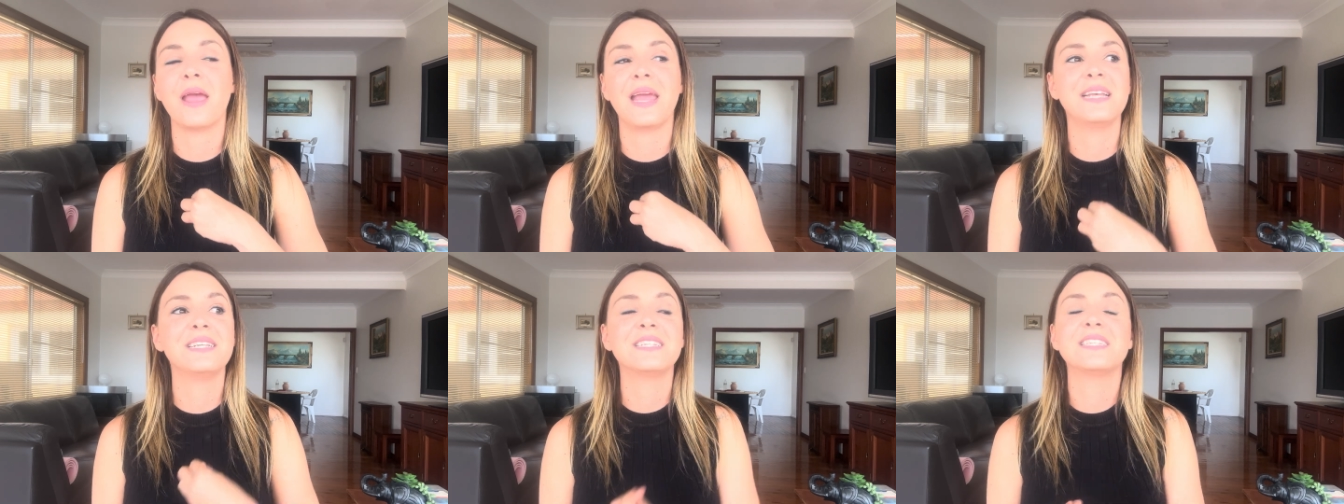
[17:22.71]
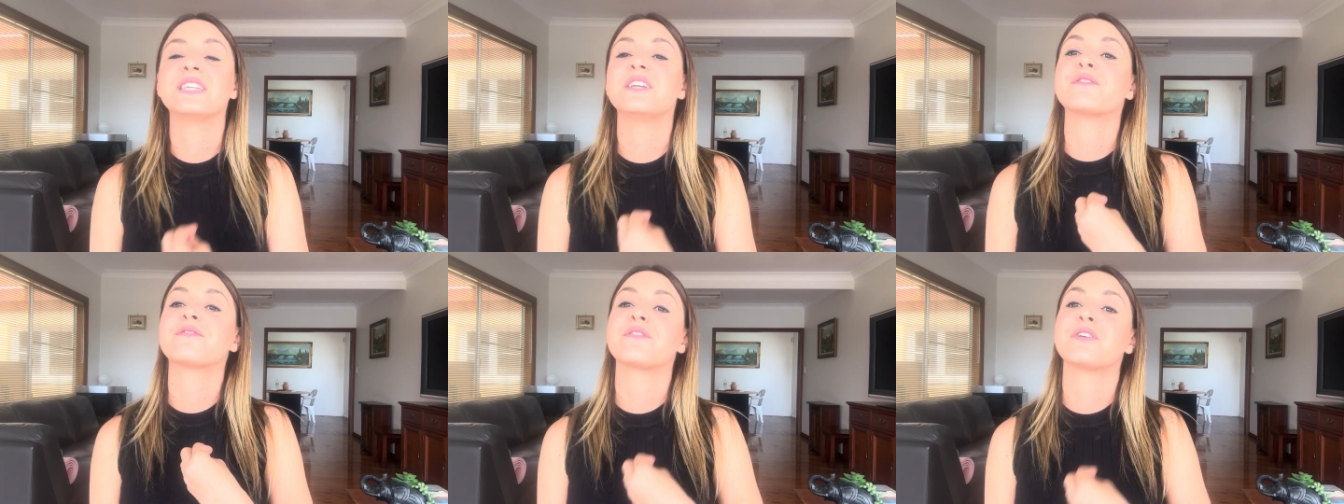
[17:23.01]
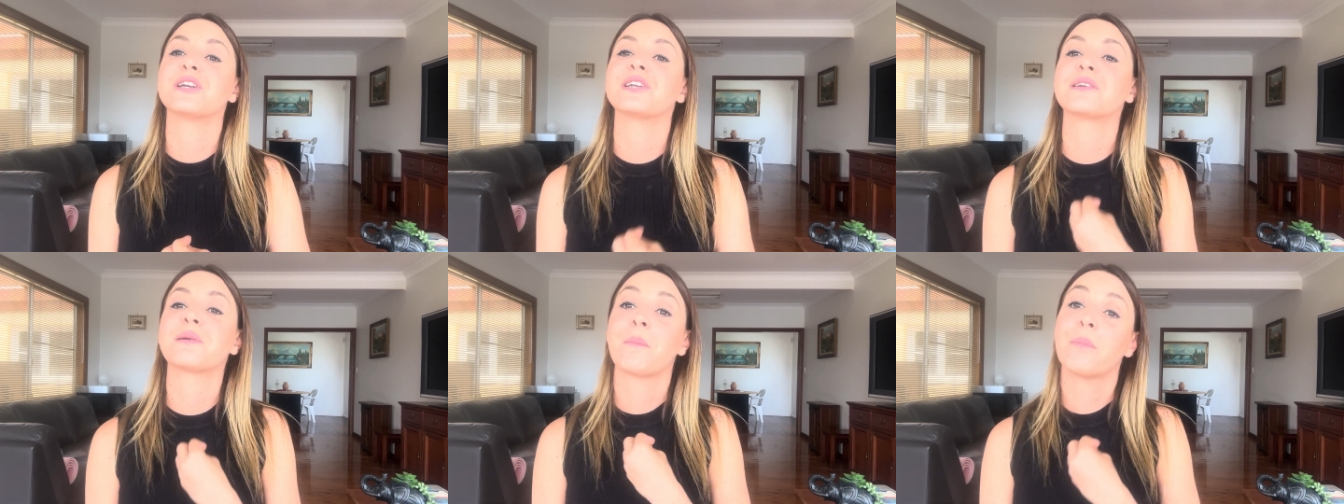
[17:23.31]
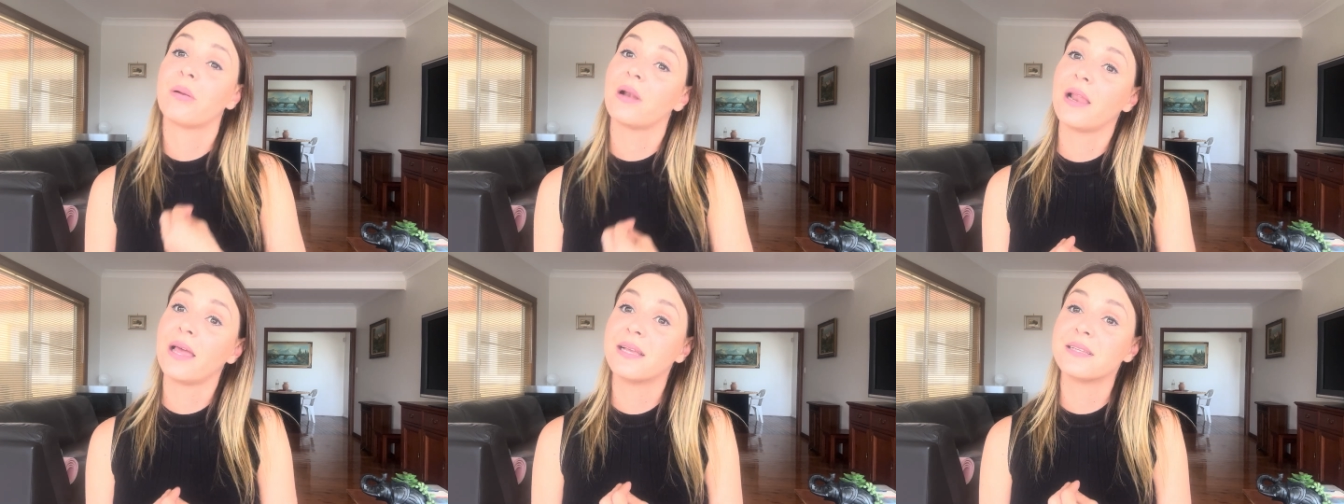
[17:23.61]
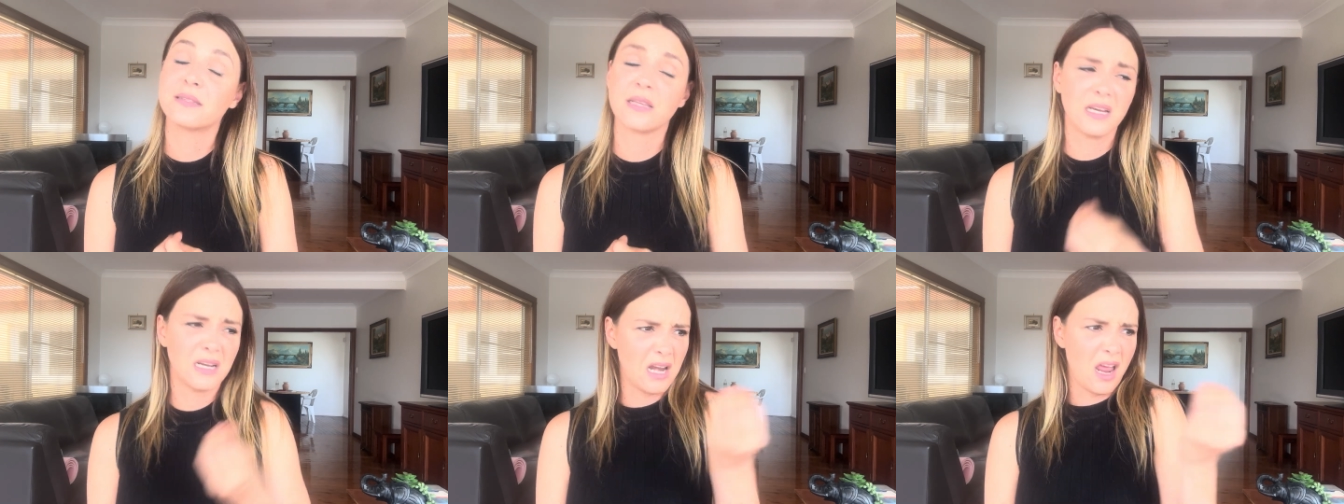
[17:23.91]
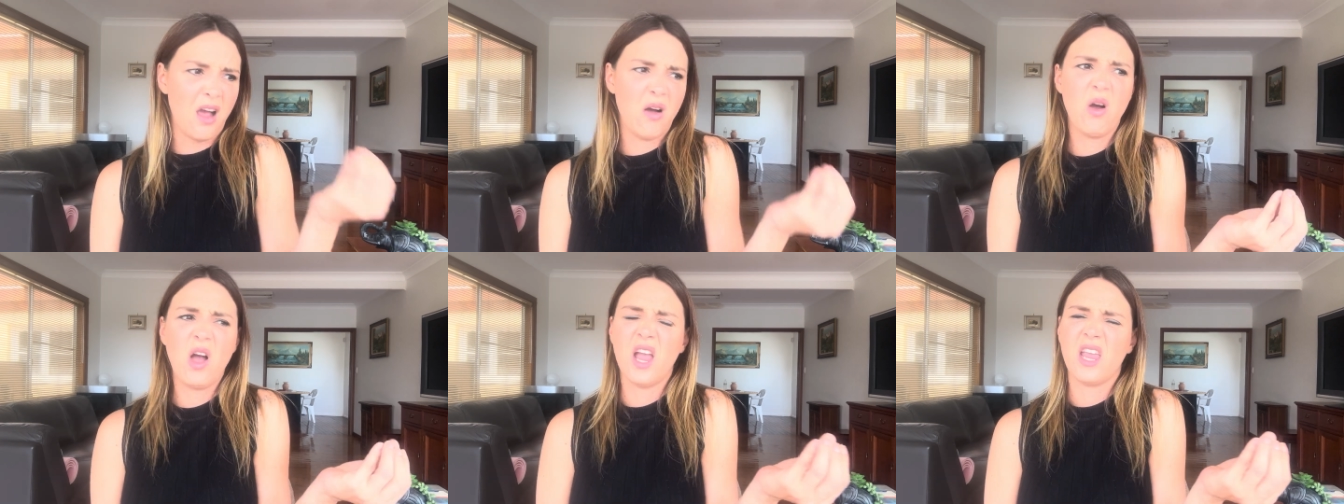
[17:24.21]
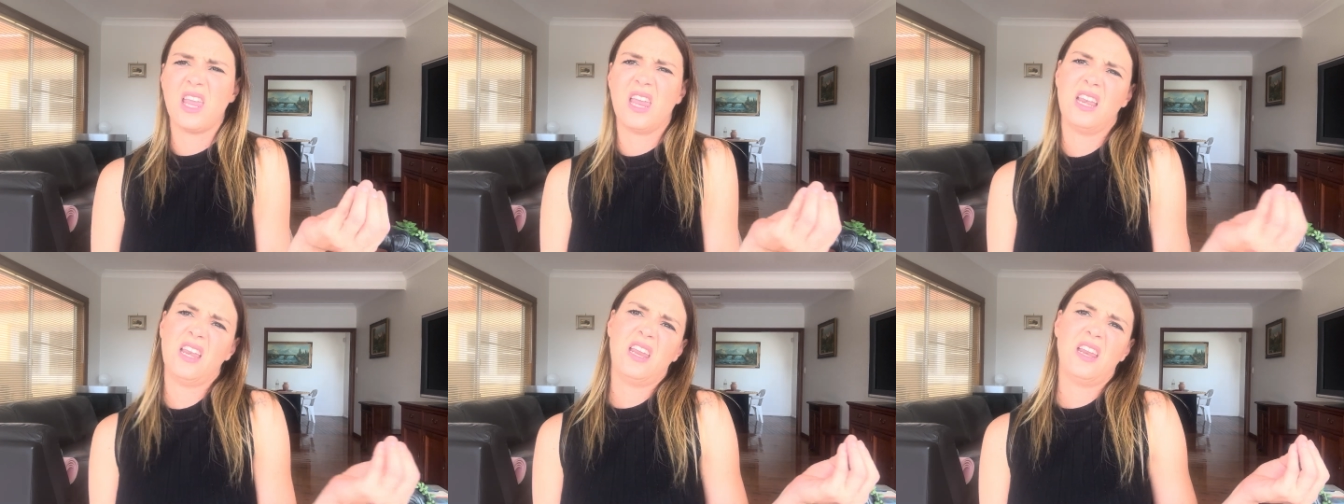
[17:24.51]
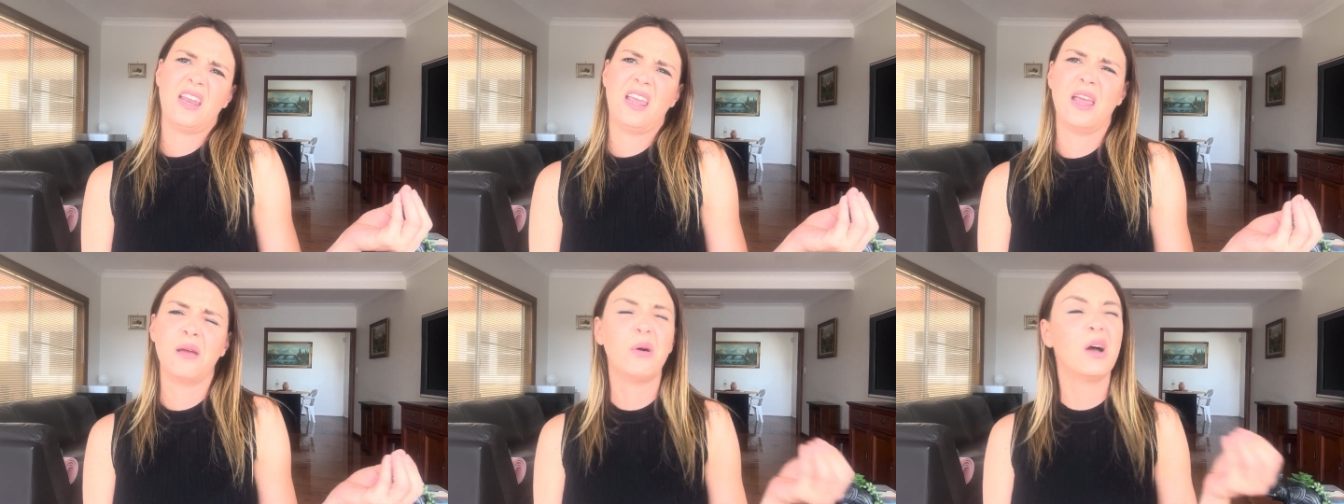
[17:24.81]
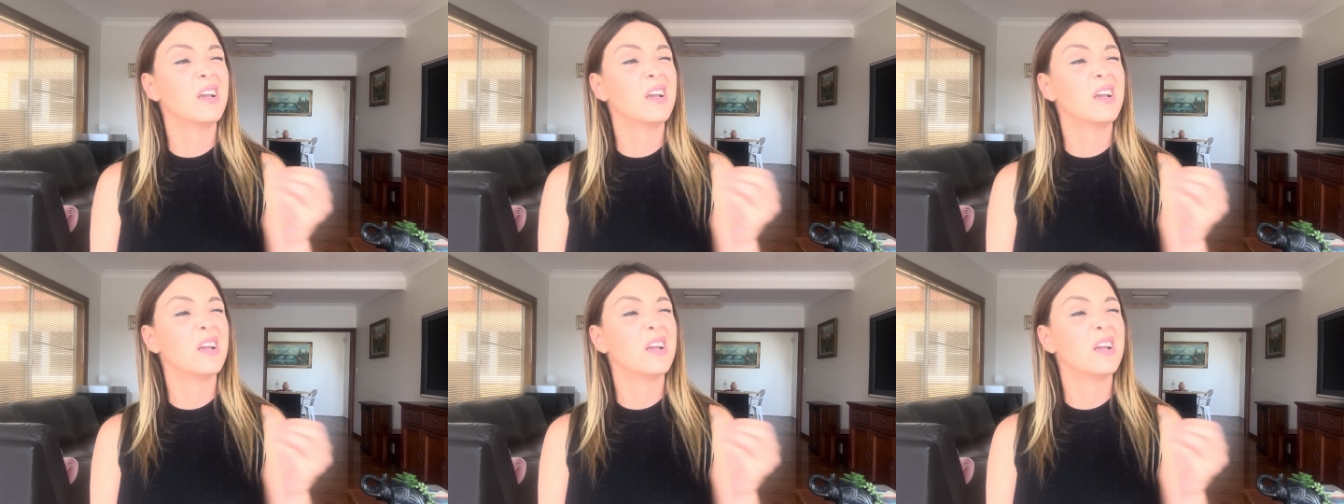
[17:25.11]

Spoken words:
a different place. And now I can eat ham.